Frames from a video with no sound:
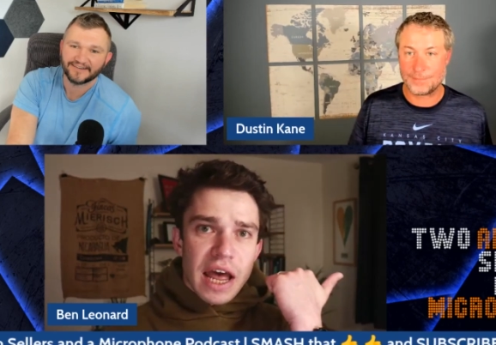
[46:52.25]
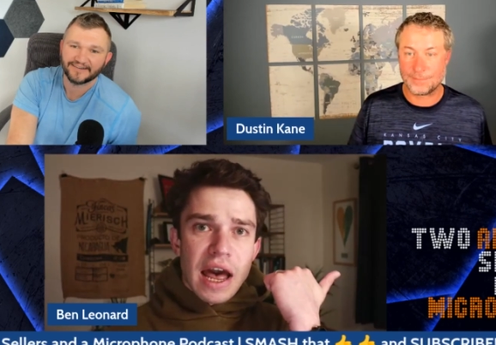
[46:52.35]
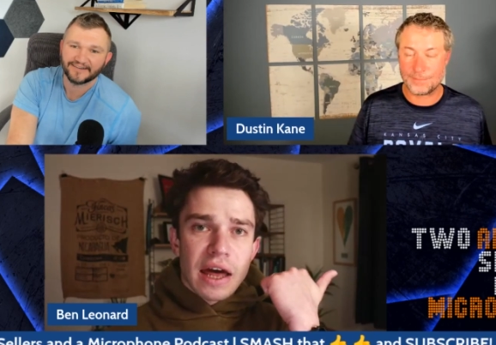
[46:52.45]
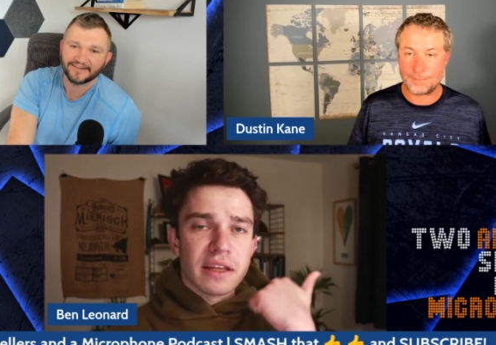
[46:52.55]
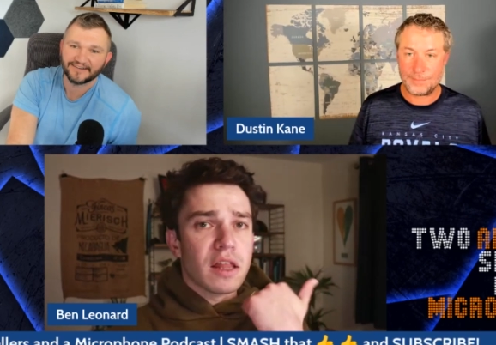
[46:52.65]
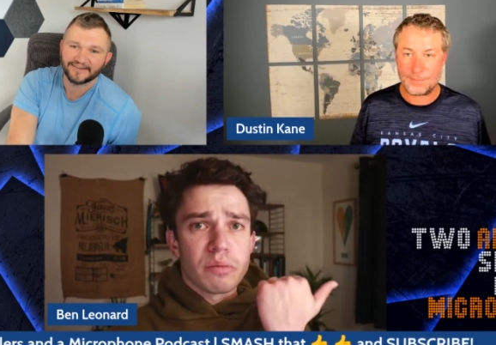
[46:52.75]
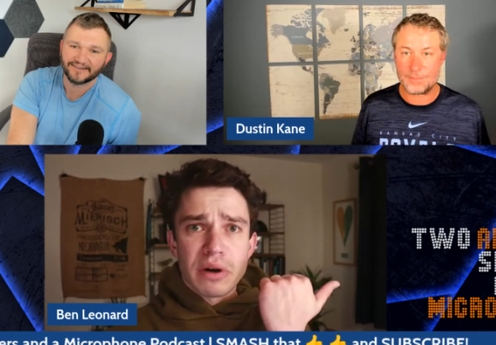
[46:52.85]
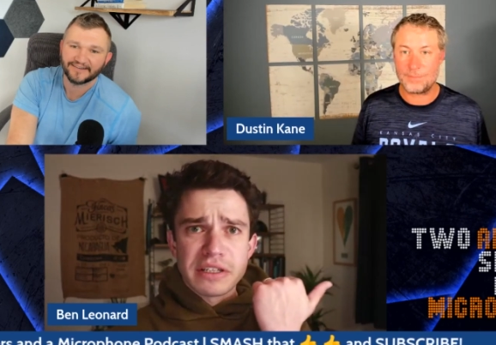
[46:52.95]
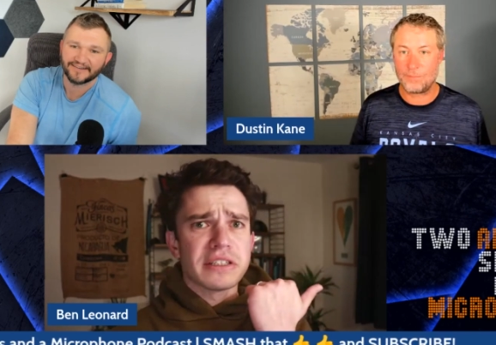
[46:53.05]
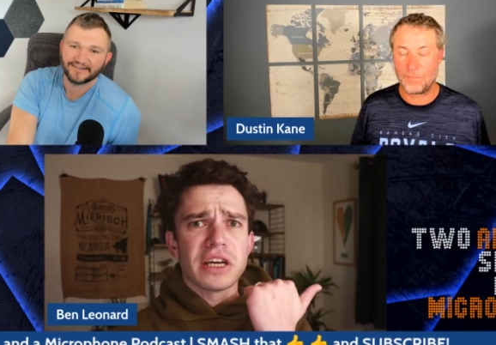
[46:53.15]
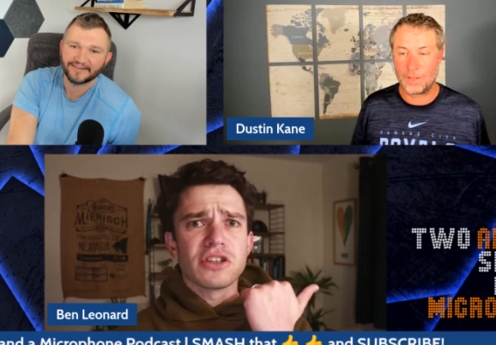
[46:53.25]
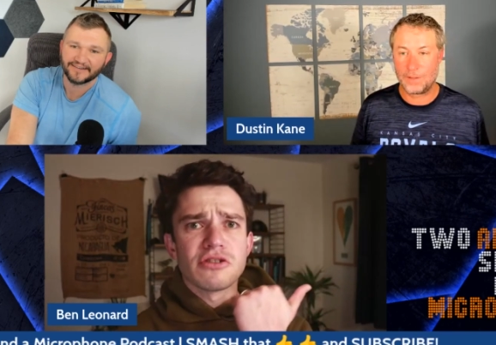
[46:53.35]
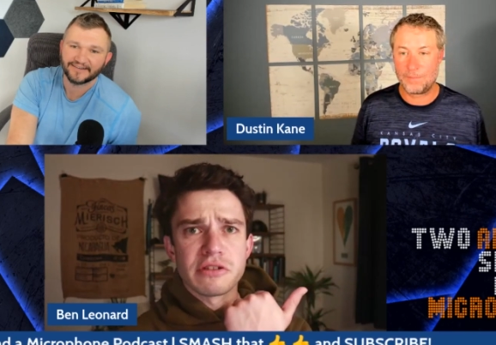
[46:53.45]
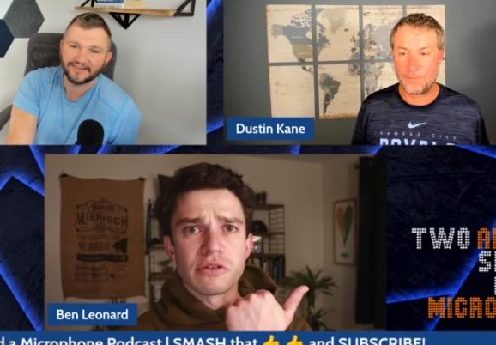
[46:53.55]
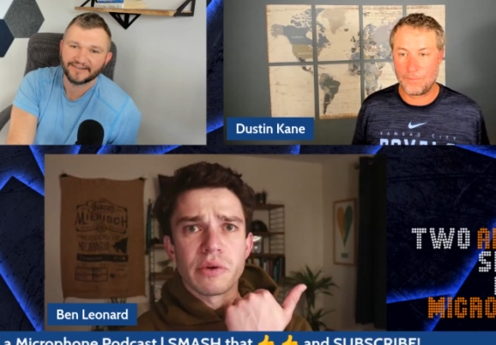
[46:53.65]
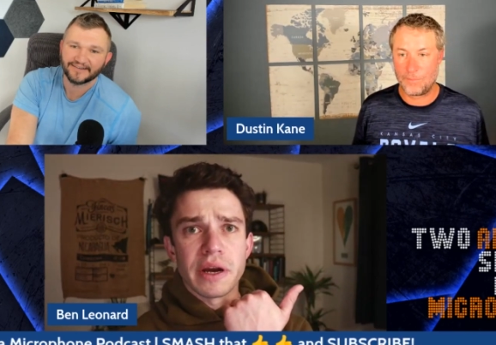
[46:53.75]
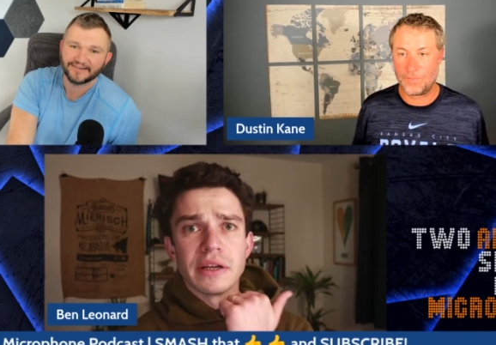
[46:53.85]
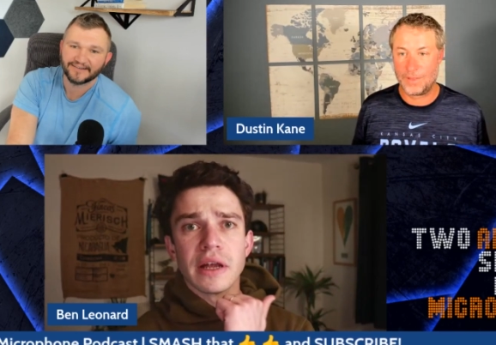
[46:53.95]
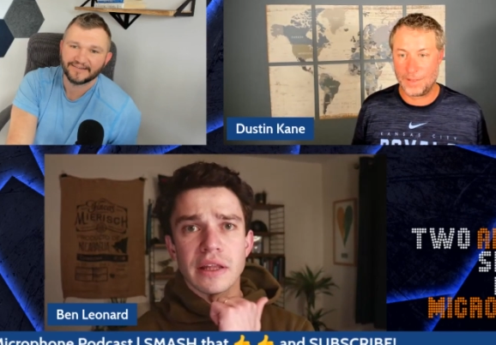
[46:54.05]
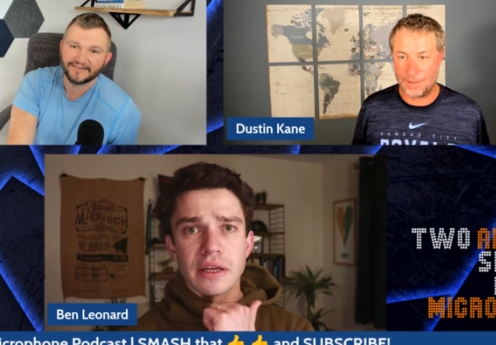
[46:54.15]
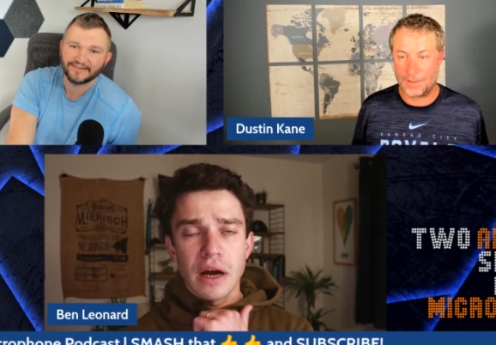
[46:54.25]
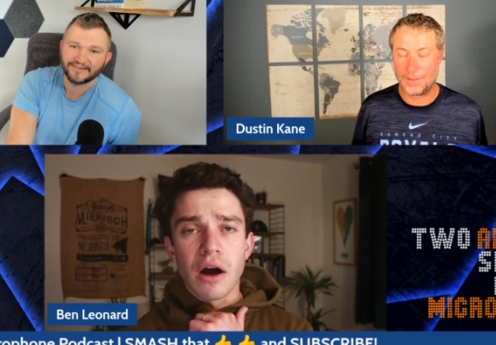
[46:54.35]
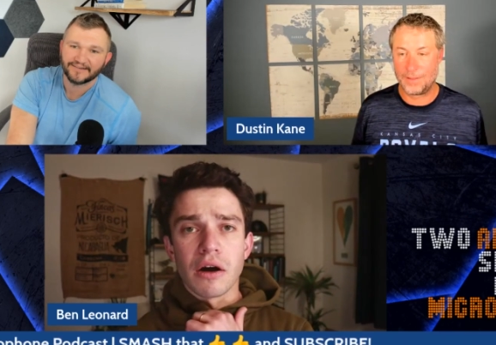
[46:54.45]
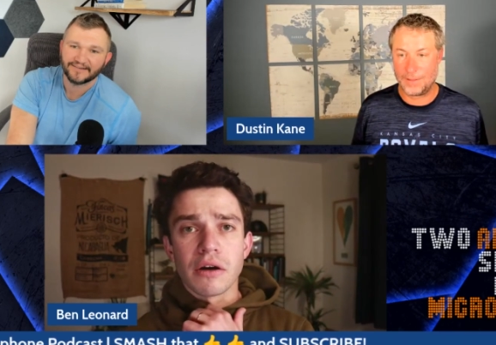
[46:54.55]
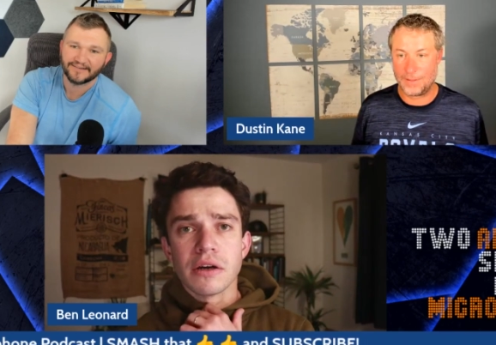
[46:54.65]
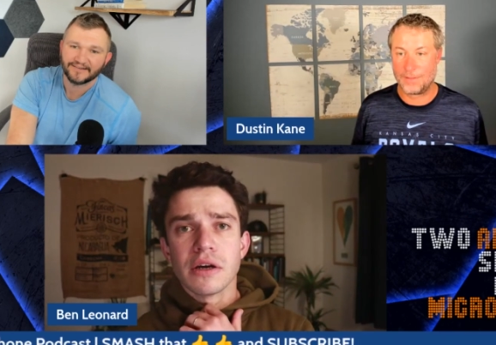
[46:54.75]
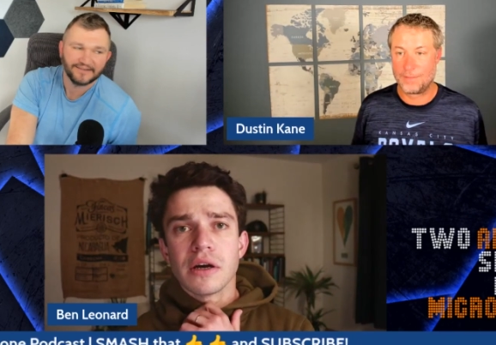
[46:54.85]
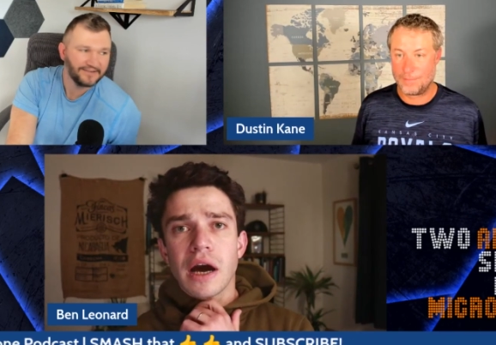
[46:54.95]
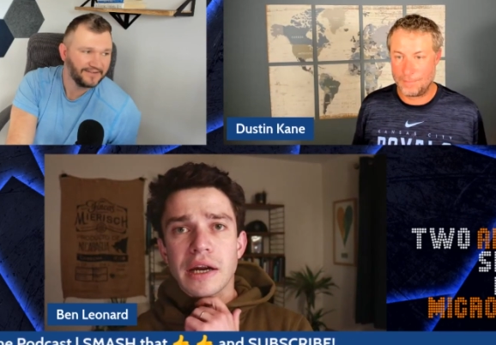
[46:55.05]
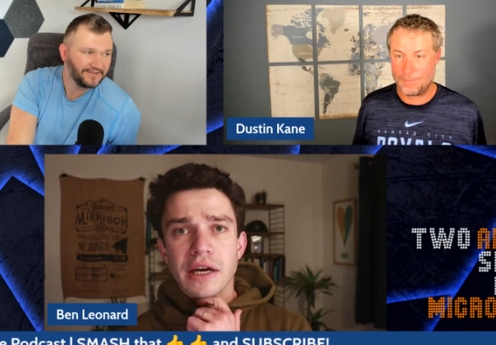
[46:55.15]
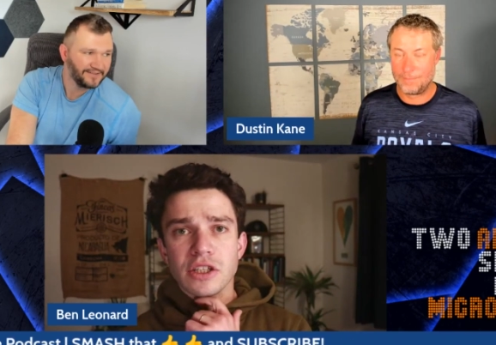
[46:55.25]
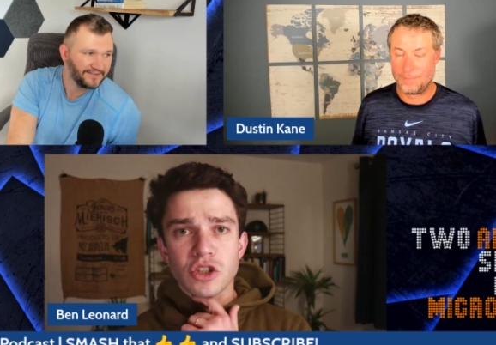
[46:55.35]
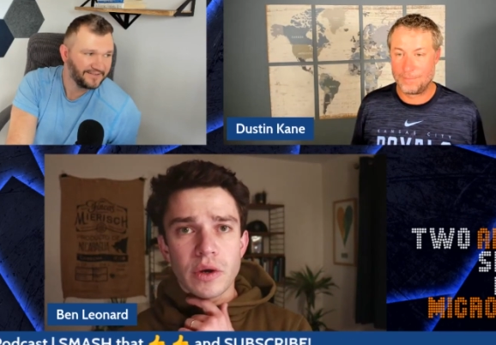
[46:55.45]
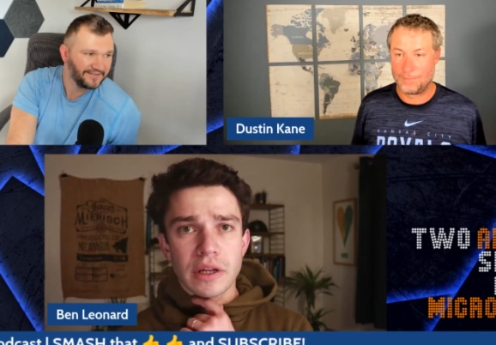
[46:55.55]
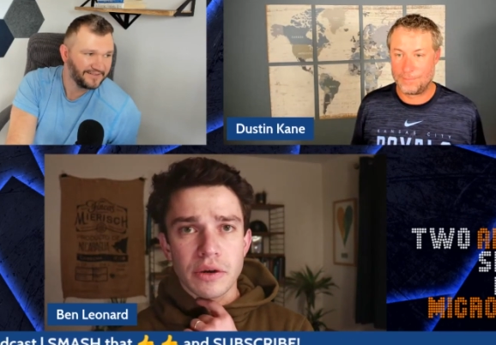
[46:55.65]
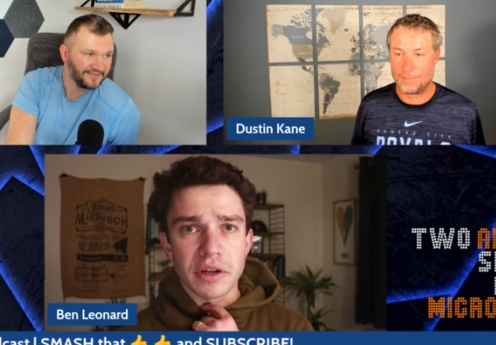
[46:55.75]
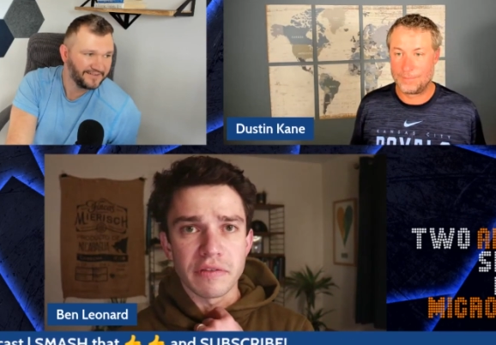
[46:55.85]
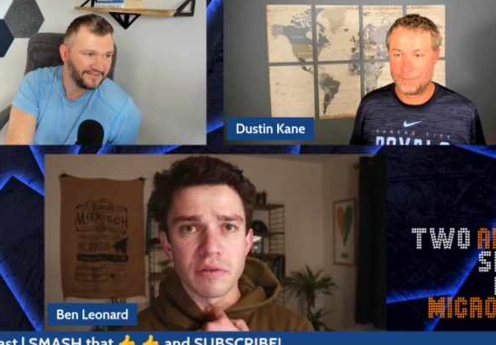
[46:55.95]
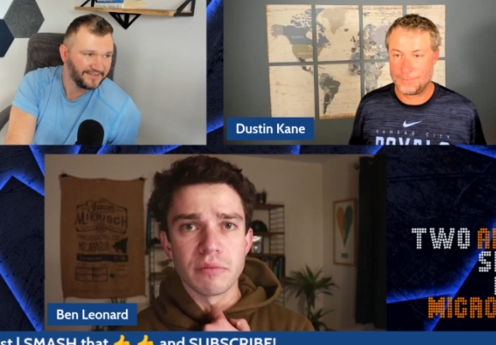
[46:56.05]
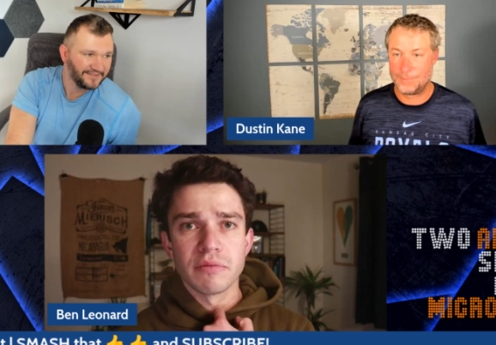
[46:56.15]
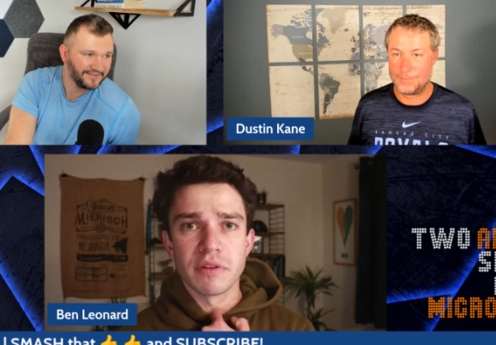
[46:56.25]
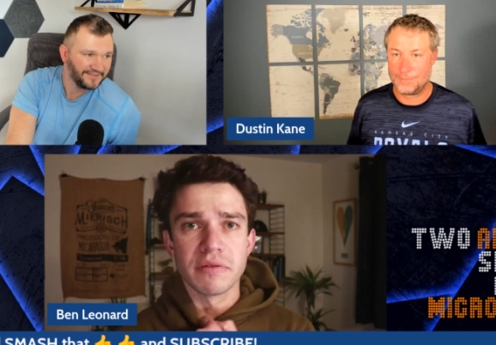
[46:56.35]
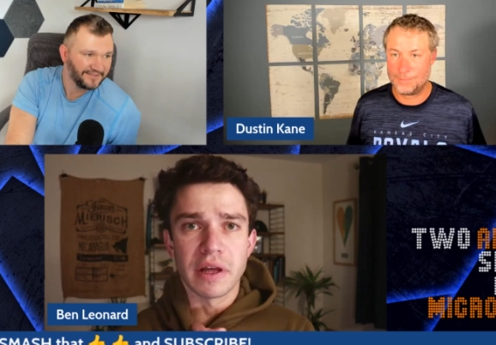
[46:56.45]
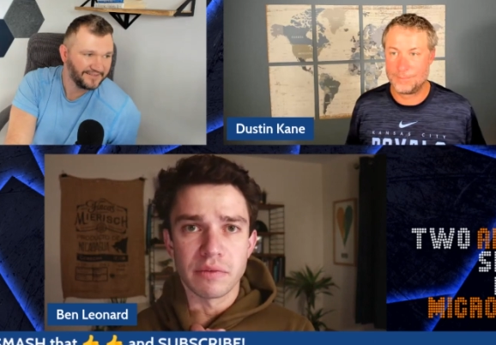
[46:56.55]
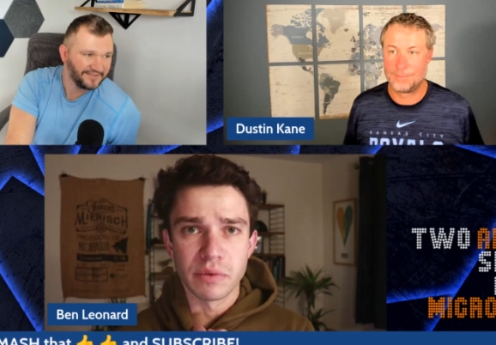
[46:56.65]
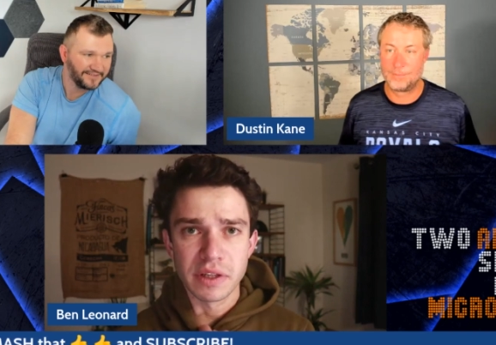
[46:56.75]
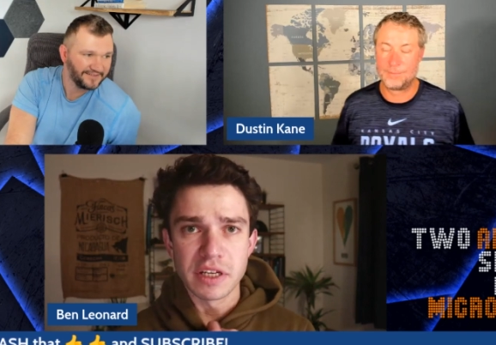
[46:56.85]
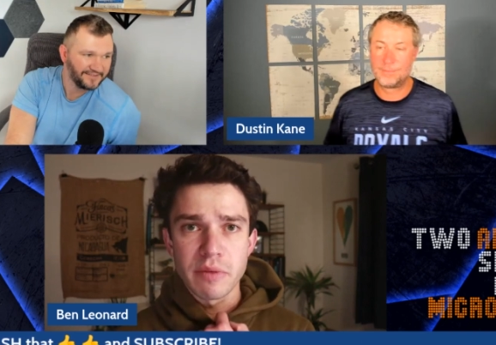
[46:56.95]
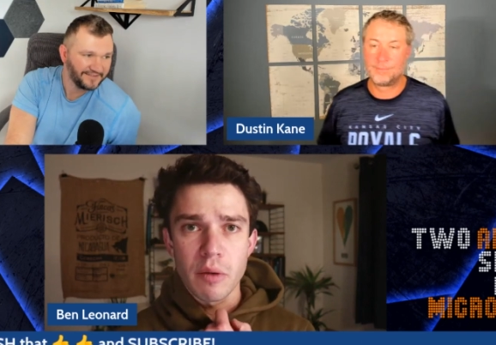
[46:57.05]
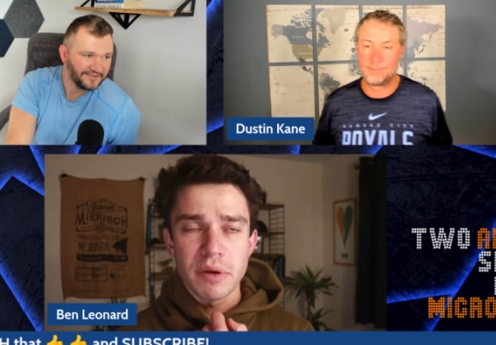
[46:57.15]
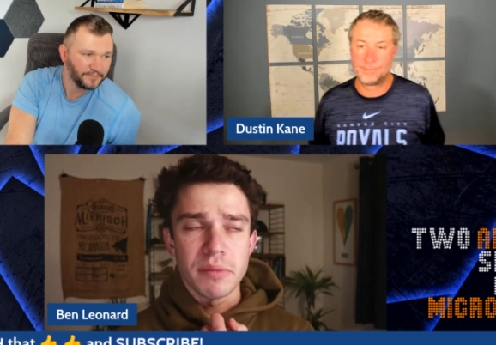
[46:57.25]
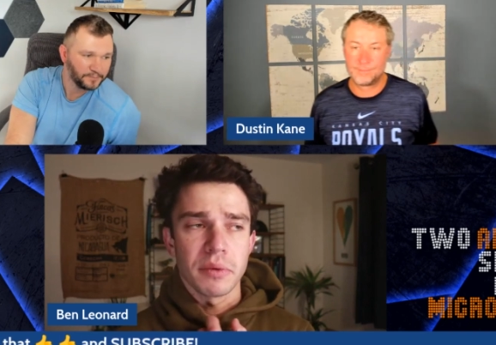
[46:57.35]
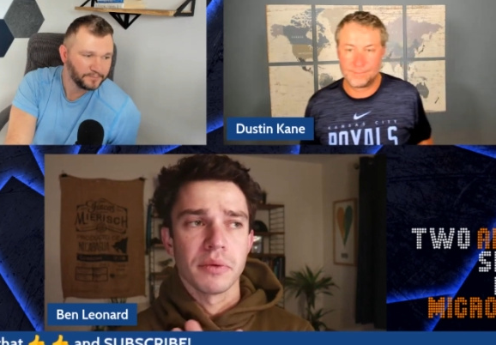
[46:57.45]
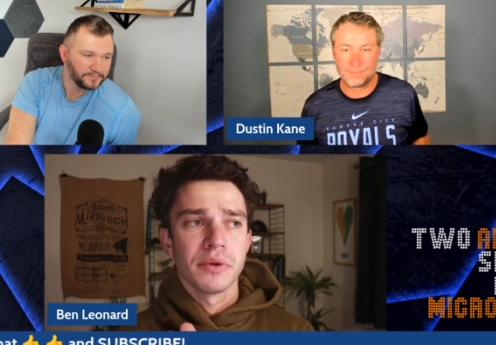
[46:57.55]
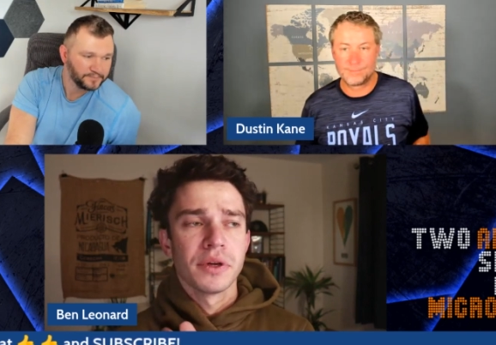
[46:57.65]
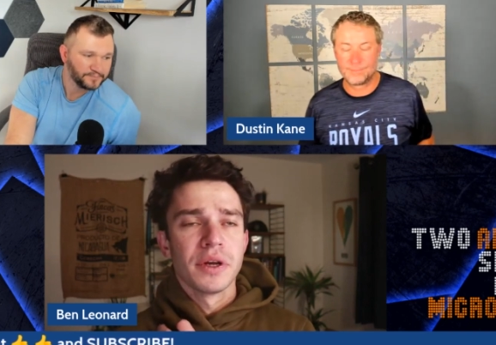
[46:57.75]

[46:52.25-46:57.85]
Speaker 1: at. Yeah, the presentations are great, like they are, and I enjoyed learning from like really smart people.